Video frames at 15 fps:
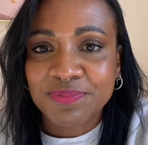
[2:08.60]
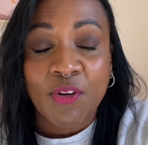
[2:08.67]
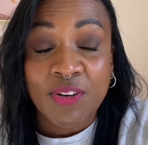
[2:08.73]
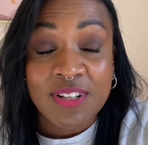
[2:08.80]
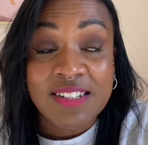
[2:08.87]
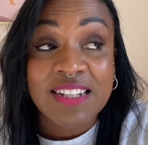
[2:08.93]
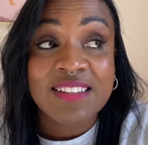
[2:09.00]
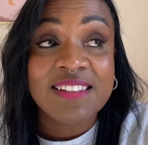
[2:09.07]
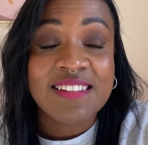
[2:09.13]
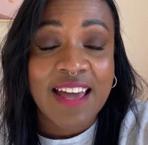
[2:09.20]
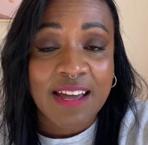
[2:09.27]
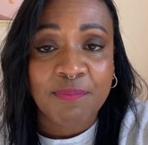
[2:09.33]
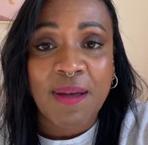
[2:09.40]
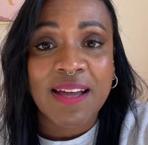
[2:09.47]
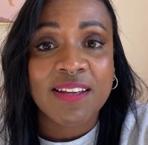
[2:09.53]
Honestly, the
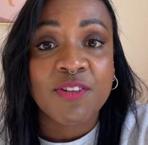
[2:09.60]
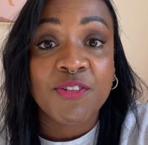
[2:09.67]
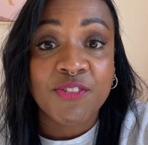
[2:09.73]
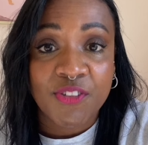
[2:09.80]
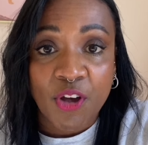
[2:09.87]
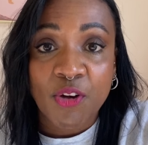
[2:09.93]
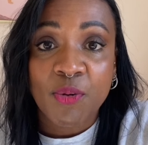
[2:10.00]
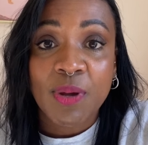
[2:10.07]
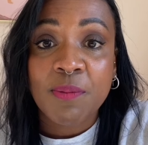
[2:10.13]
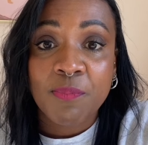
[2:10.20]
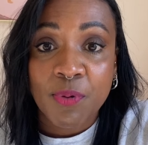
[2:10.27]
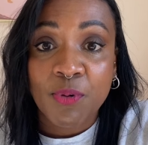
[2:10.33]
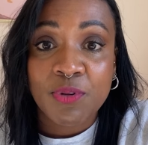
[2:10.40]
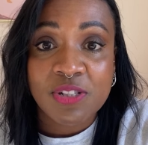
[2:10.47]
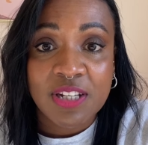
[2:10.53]
tech pack is so
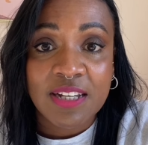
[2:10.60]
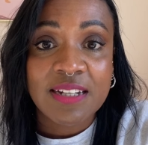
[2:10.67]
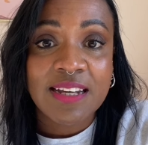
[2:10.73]
important.